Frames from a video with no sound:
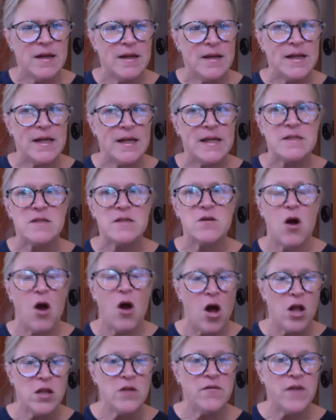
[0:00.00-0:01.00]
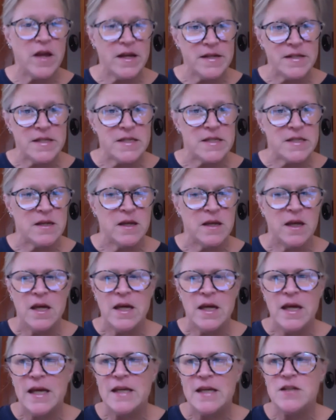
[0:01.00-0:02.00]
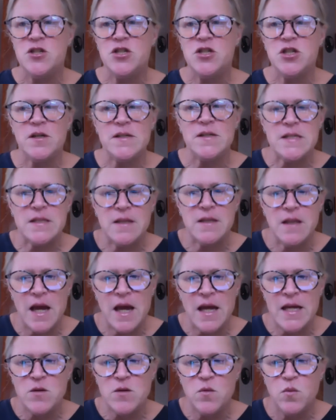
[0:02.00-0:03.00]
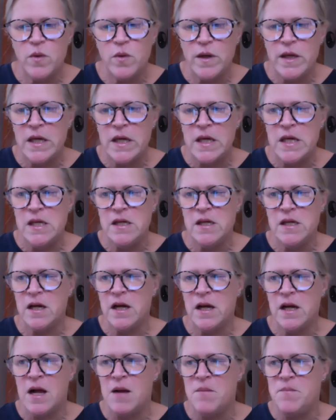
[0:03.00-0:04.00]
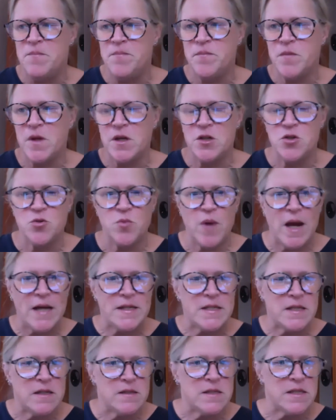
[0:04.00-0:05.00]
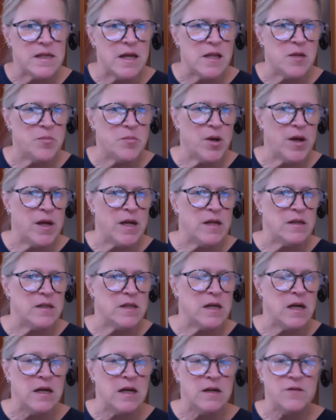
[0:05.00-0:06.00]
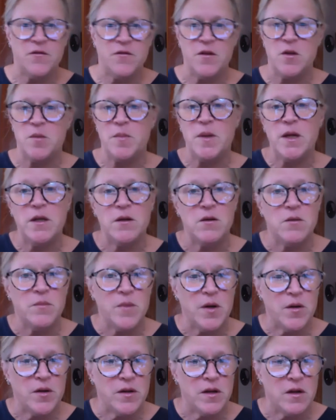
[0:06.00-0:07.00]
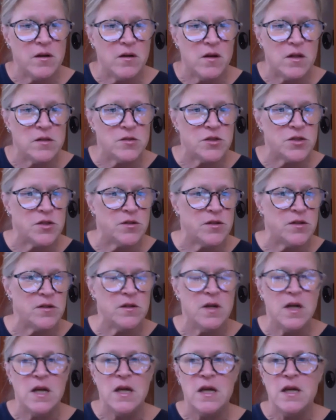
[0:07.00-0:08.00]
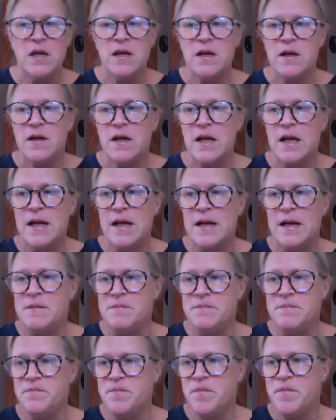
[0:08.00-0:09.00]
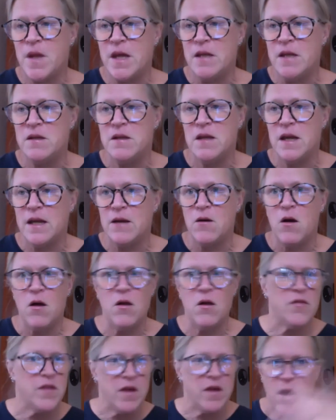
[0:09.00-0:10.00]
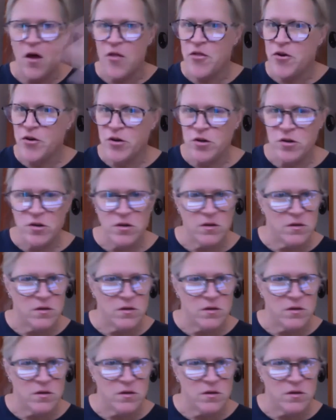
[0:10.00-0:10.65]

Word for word: It's all of us. And just like we um, address and celebrate uh, Filipino American culture um, and, and all the other